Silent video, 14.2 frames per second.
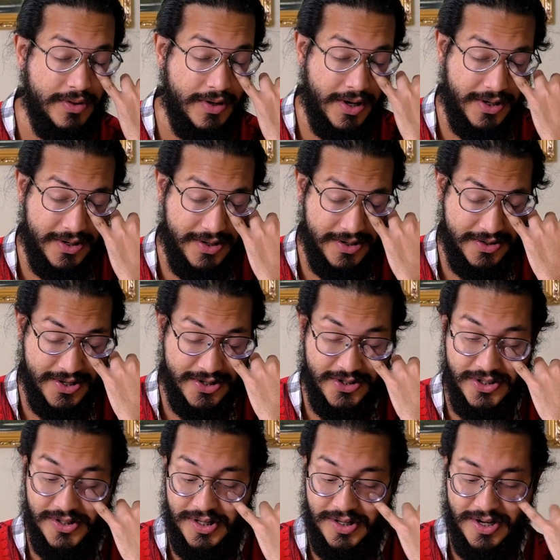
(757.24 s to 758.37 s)
I can taste that
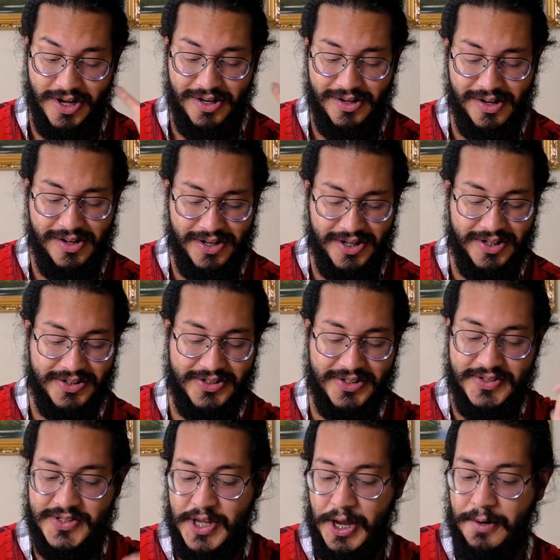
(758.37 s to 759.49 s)
chili. It's
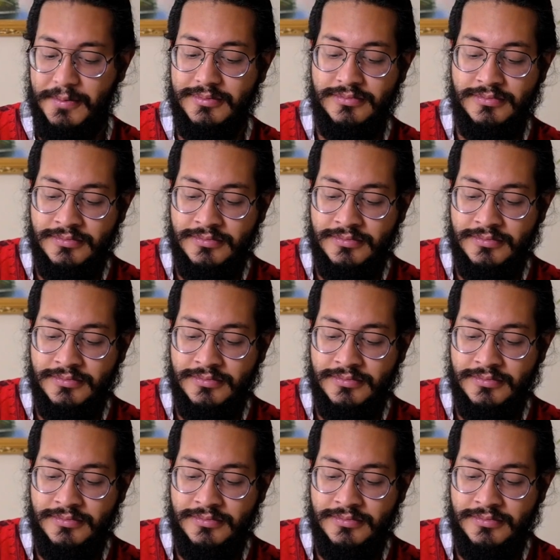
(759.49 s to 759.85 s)
insane.